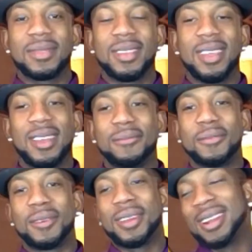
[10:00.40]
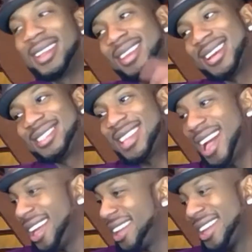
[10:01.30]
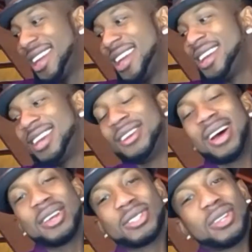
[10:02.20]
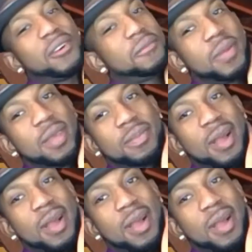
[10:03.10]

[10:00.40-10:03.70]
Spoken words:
Yeah, for real. Yes, like, I just love people.